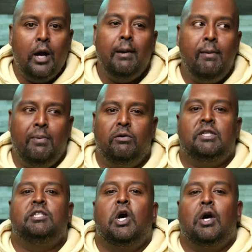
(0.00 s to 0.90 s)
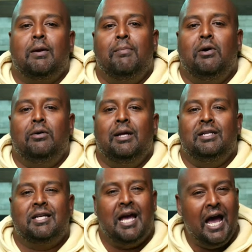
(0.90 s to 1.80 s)
what I'm about to talk about
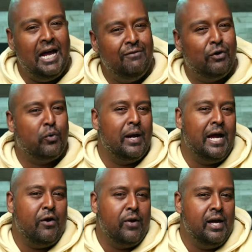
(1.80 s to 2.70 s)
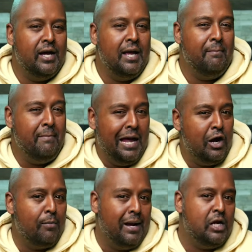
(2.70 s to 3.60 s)
is kind of a gray area. It
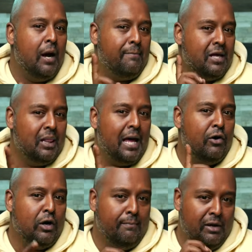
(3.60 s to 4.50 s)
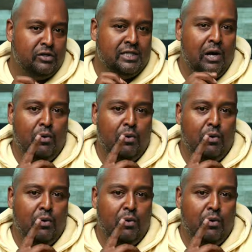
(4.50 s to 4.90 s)
may or may not be allowed on Bell's